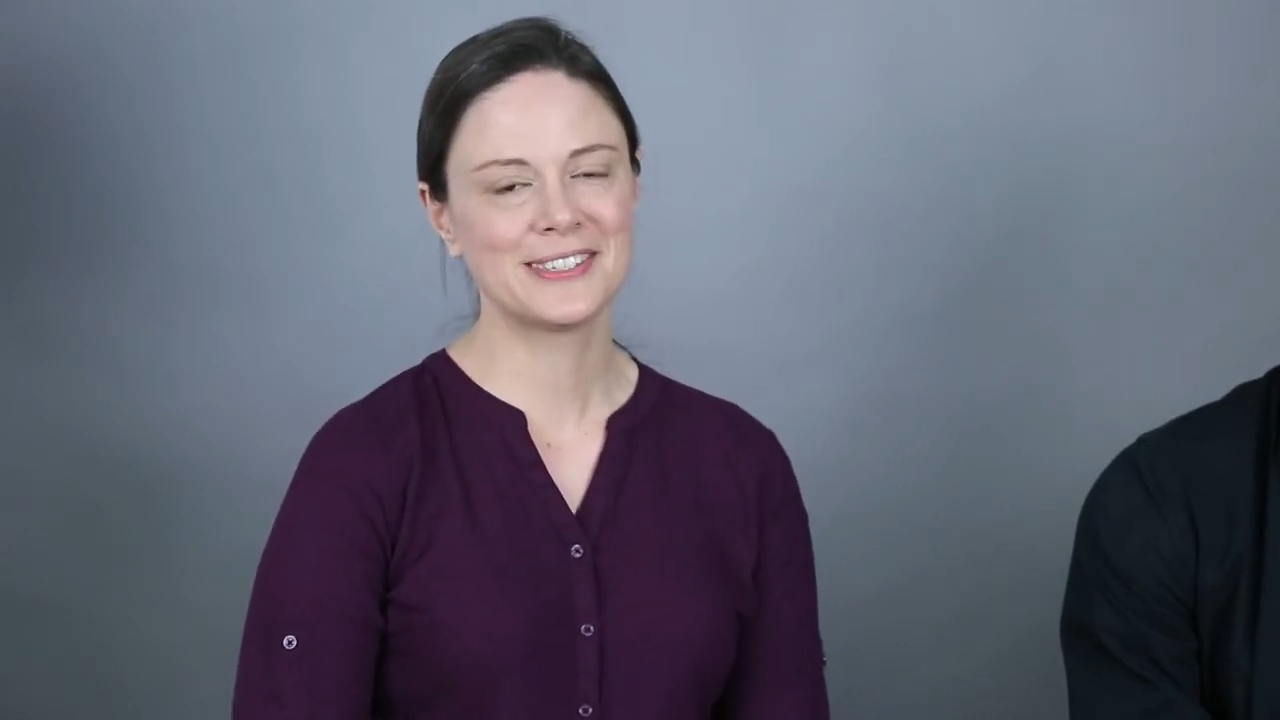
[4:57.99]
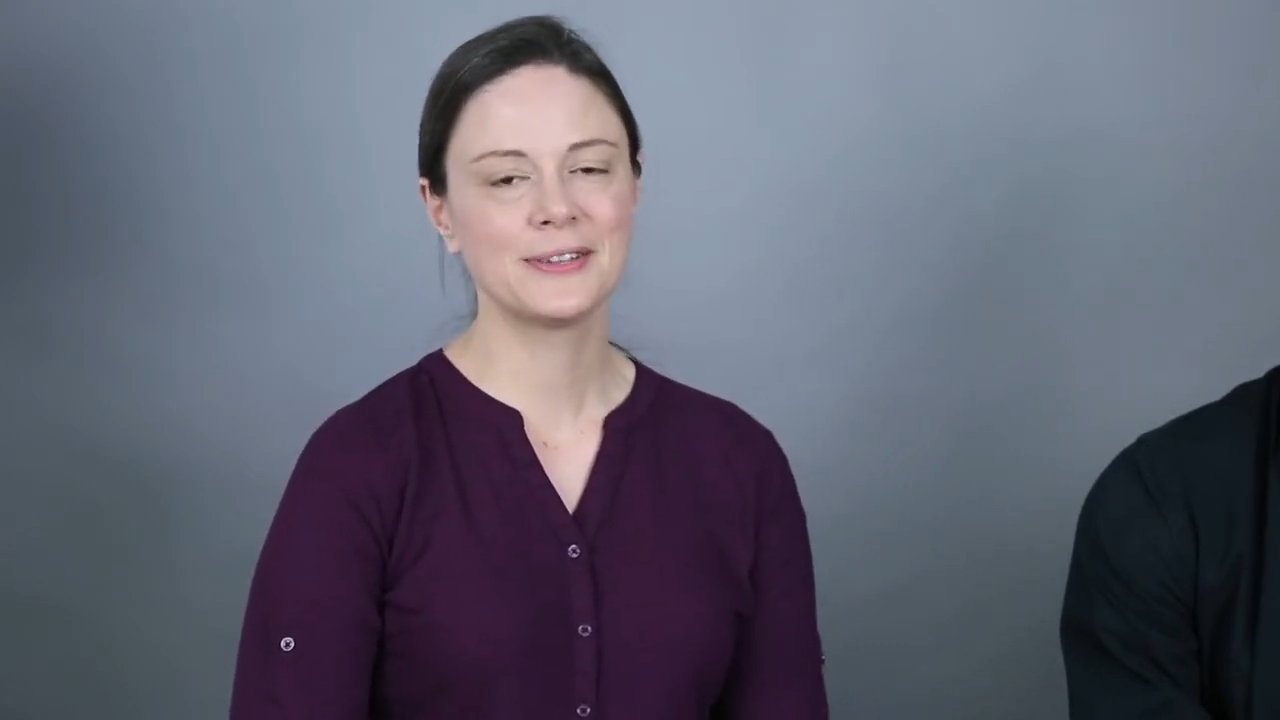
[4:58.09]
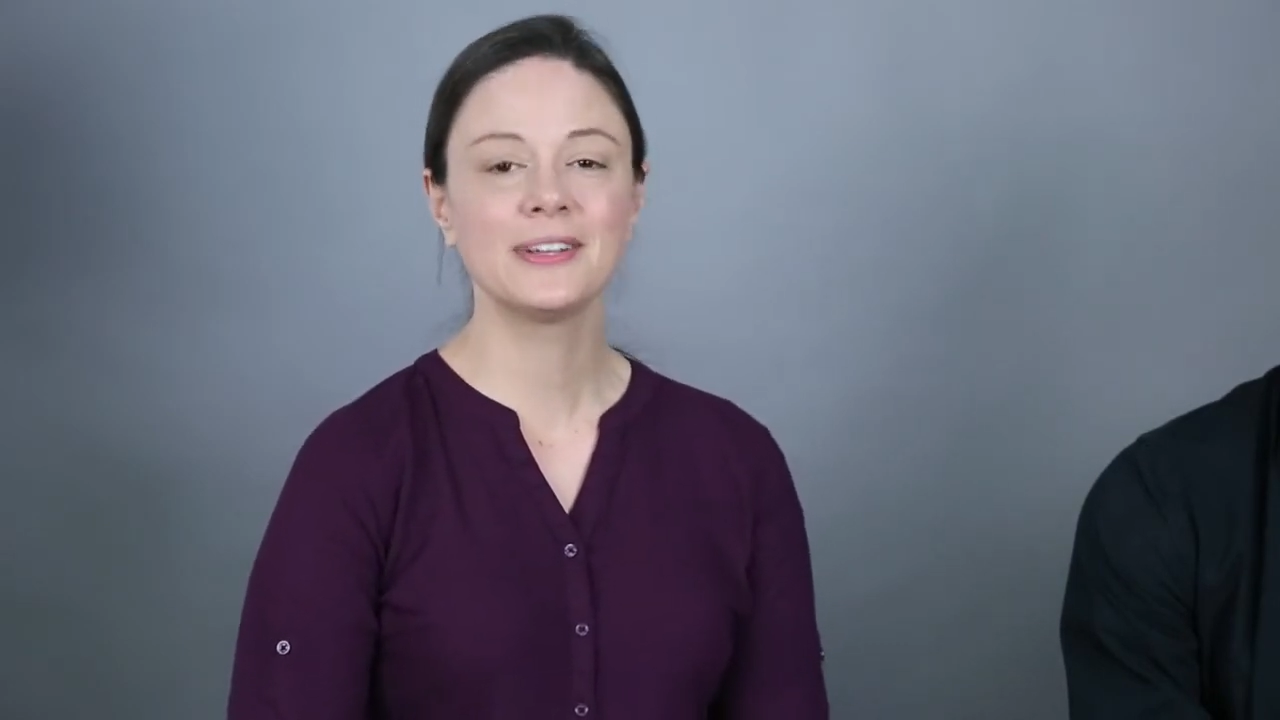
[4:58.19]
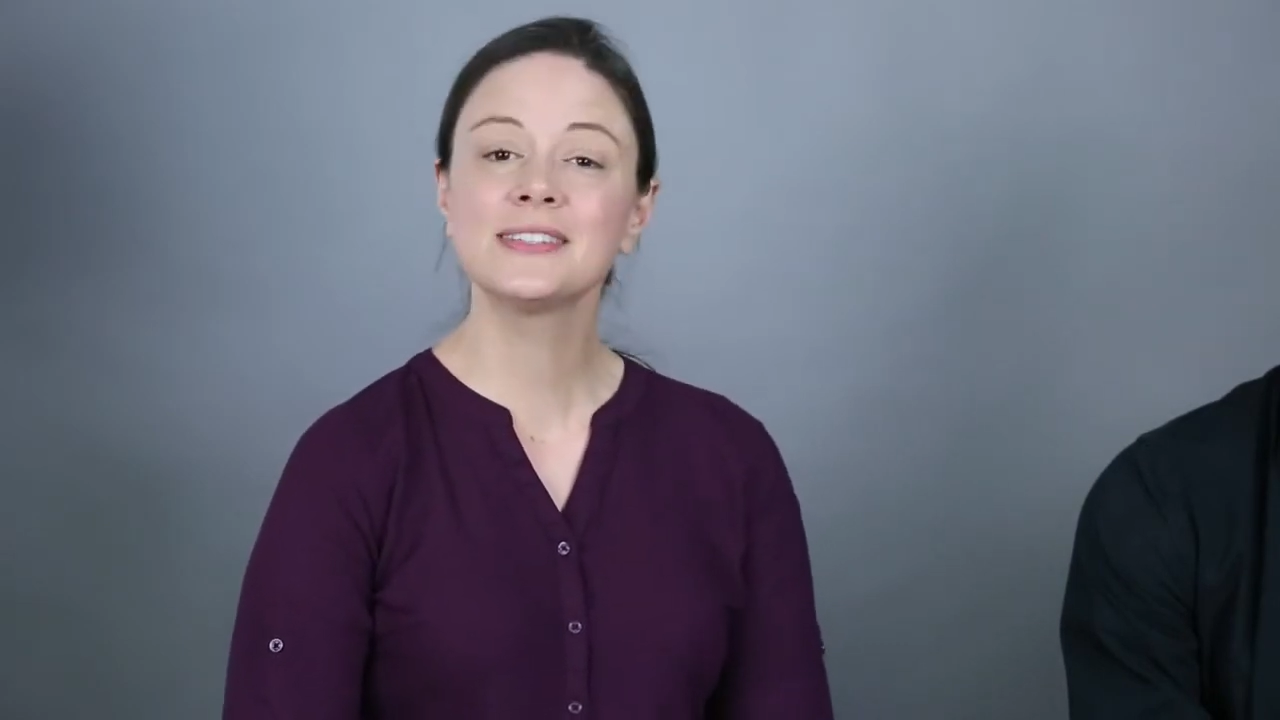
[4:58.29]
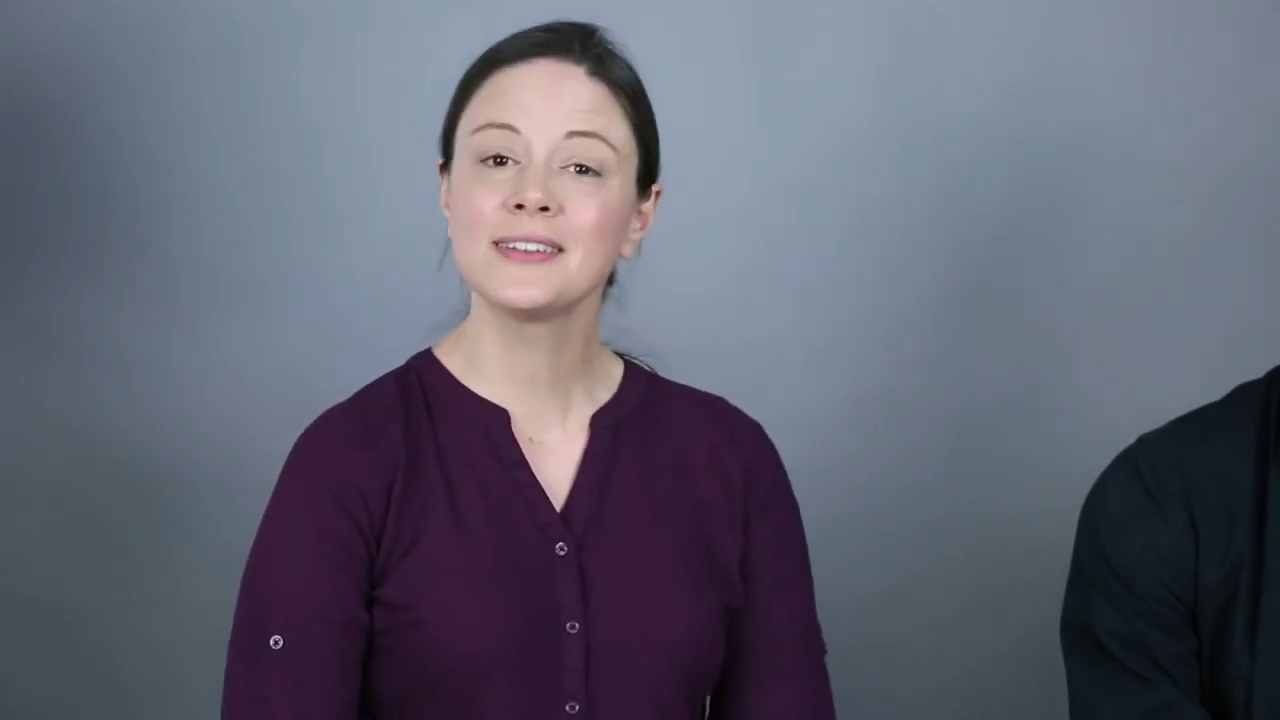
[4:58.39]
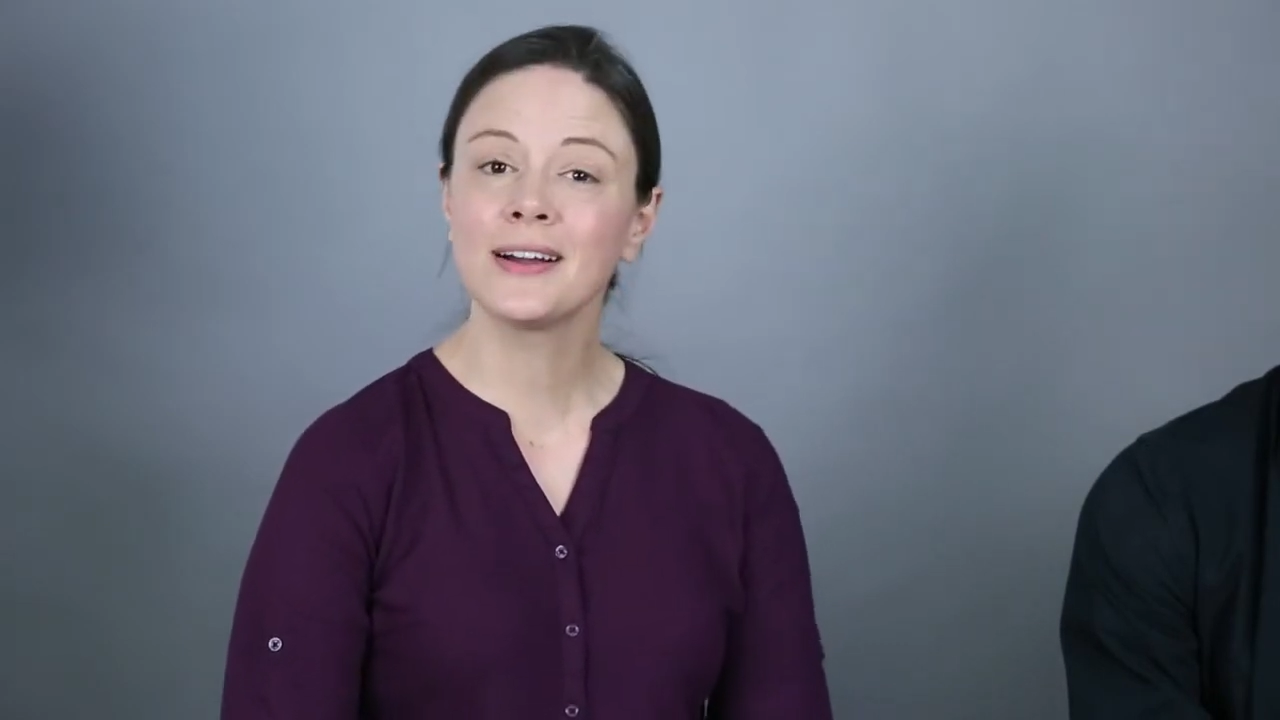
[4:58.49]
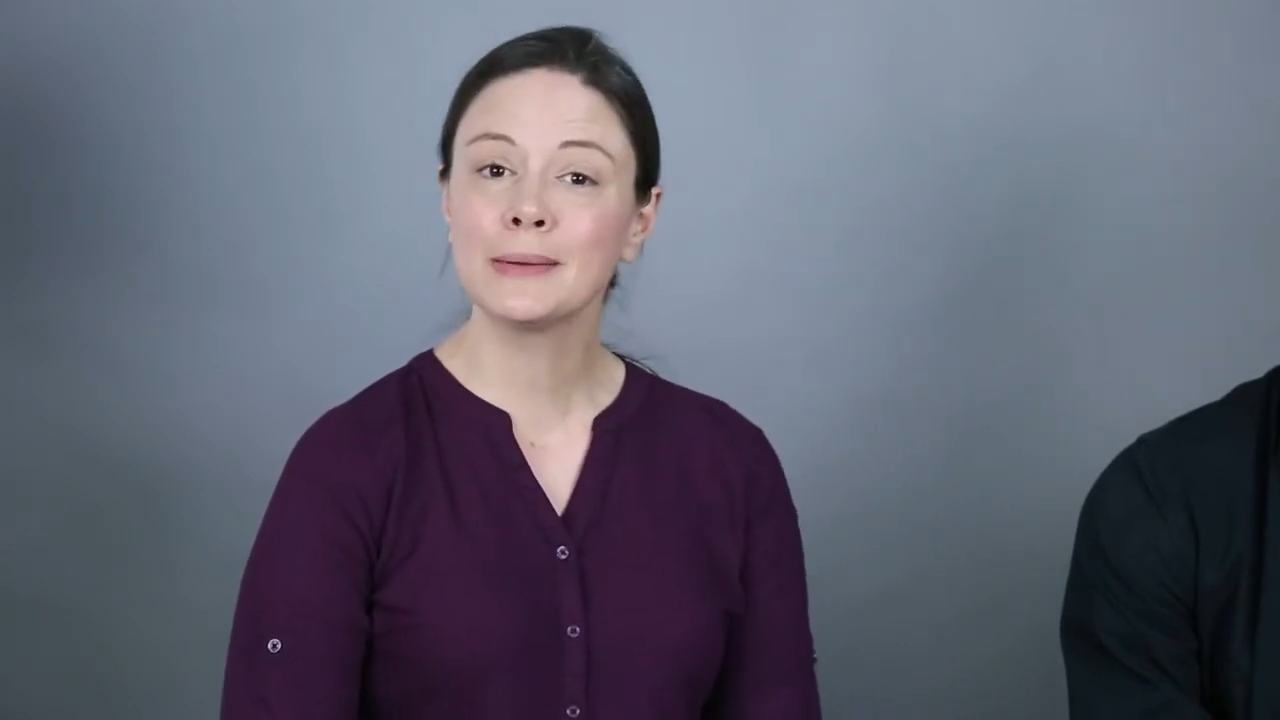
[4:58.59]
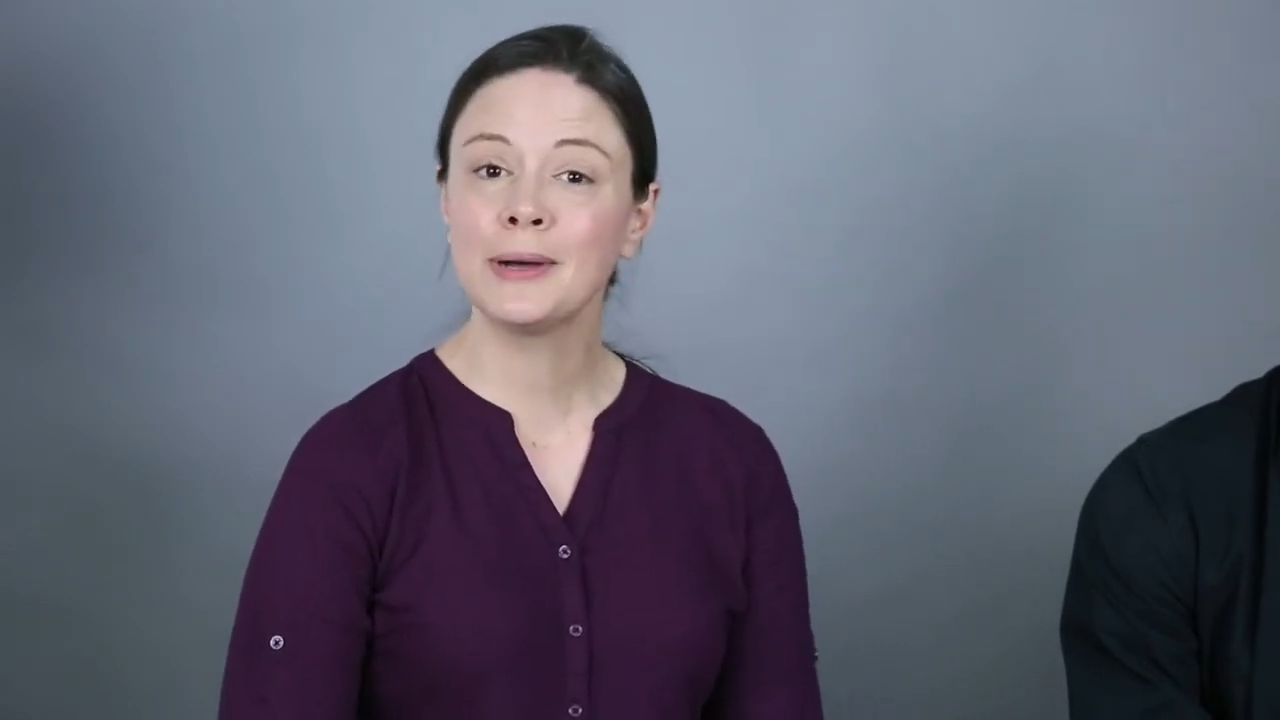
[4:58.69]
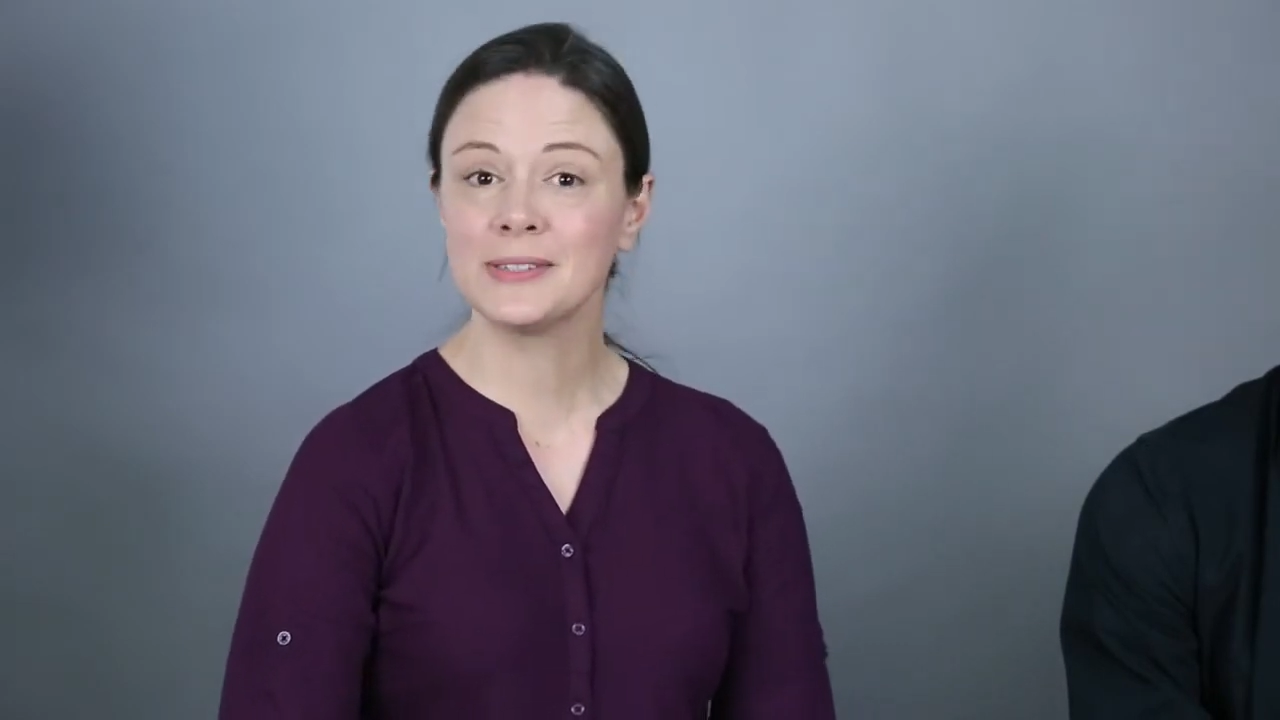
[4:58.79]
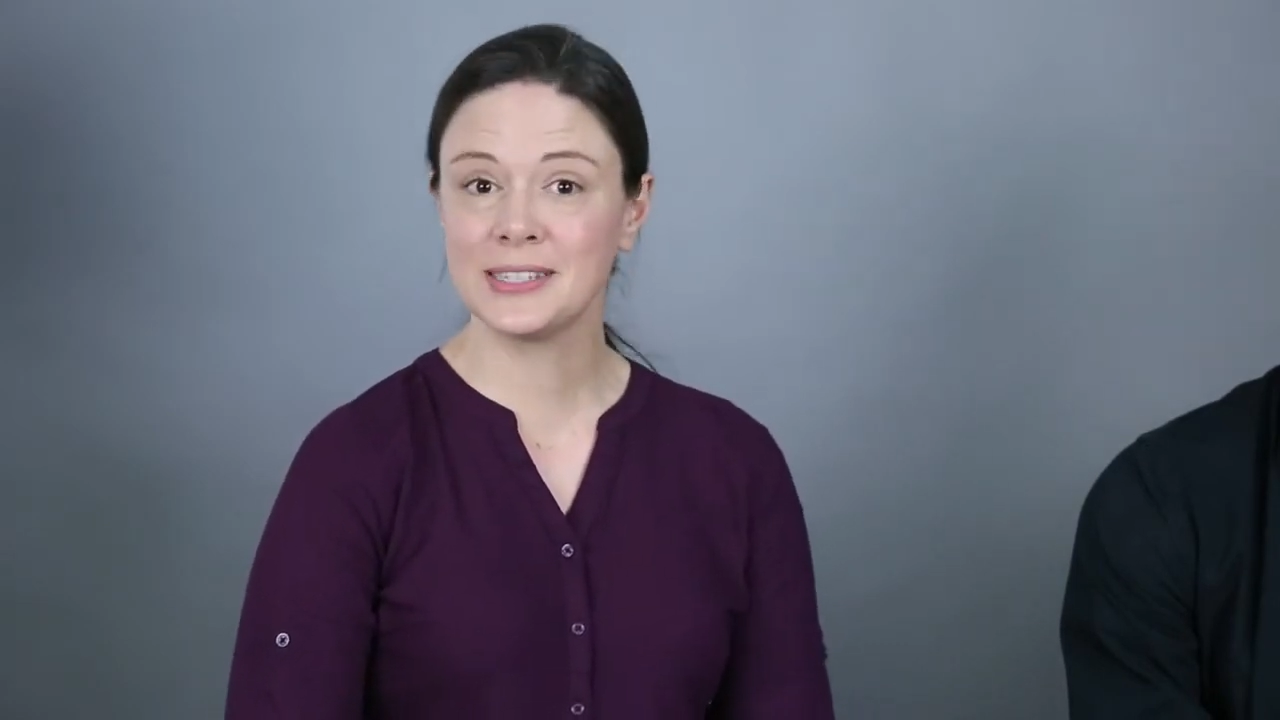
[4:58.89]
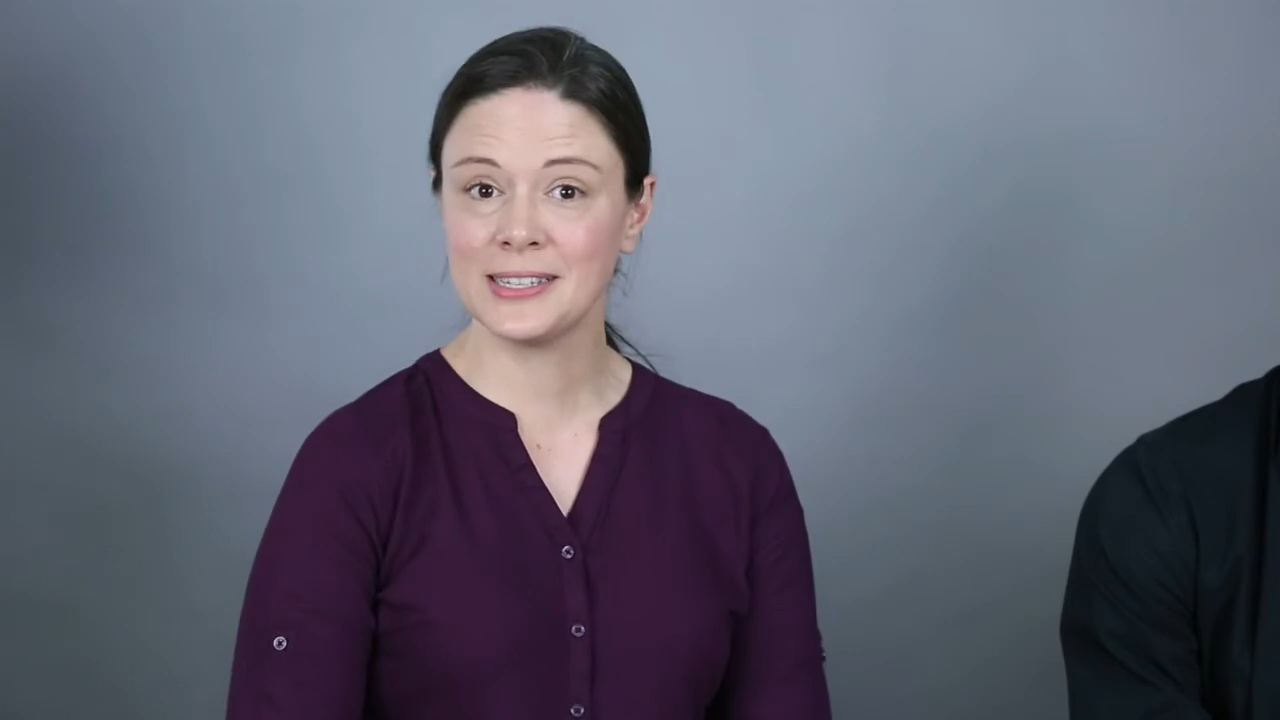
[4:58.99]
So let's talk about